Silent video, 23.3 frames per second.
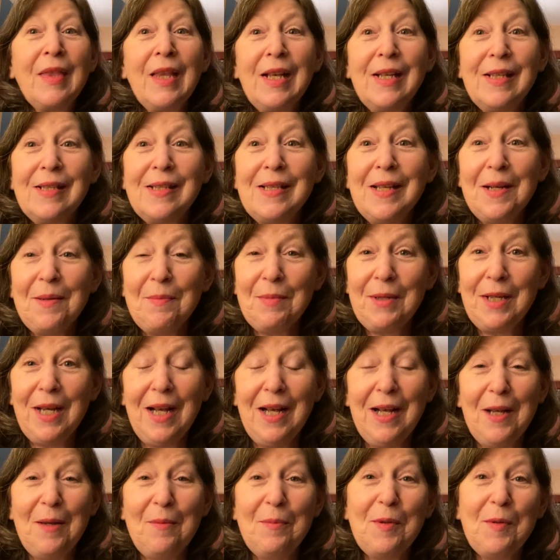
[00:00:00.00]

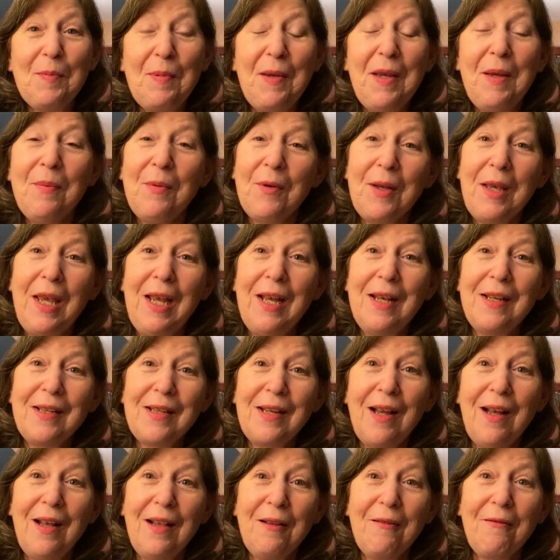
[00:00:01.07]
sometimes people can't
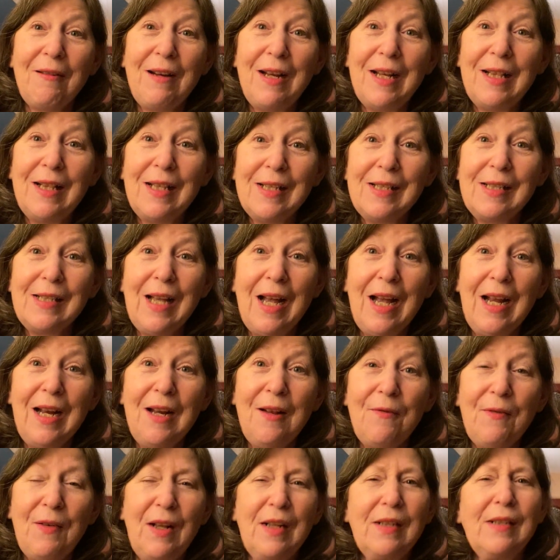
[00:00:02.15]
tolerate the side
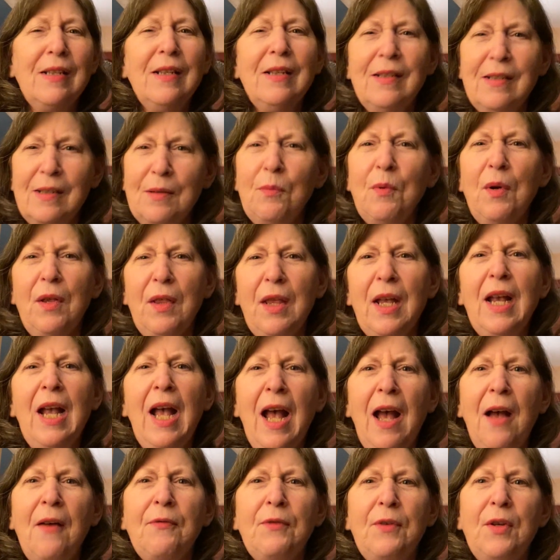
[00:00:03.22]
effects. And he said, Well, they
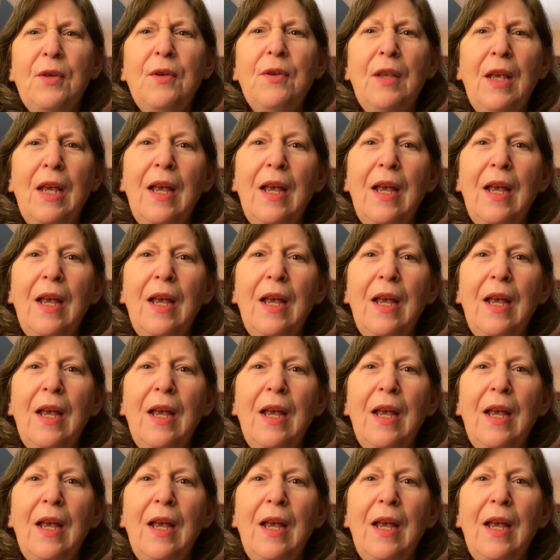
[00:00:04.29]
have to. They